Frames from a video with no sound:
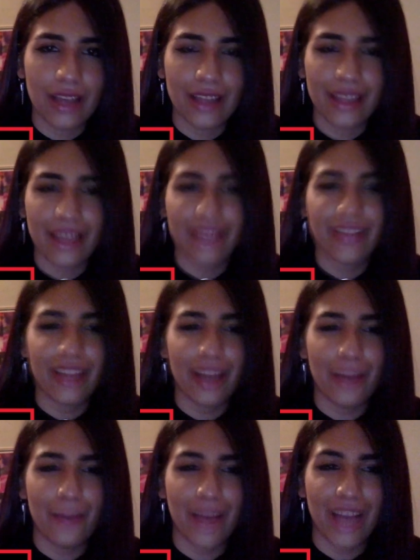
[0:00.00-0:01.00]
I feel like
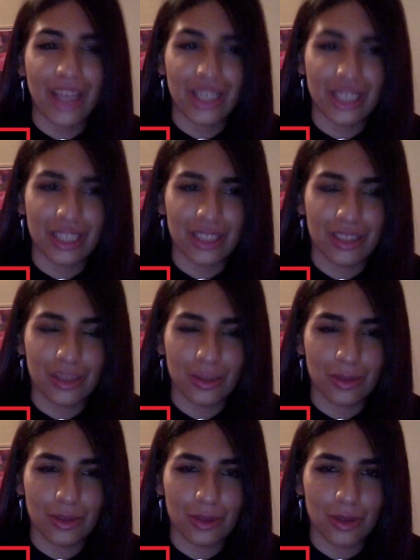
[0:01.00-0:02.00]
I'm matching
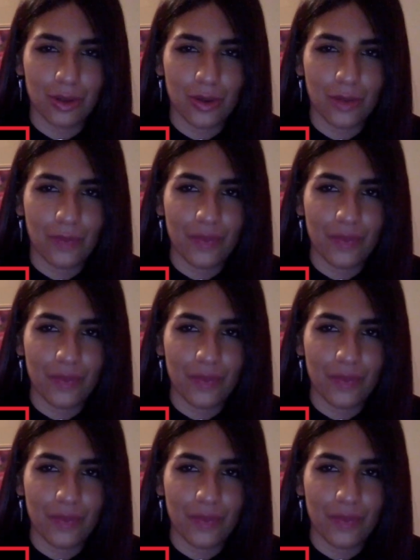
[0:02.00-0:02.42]
too, so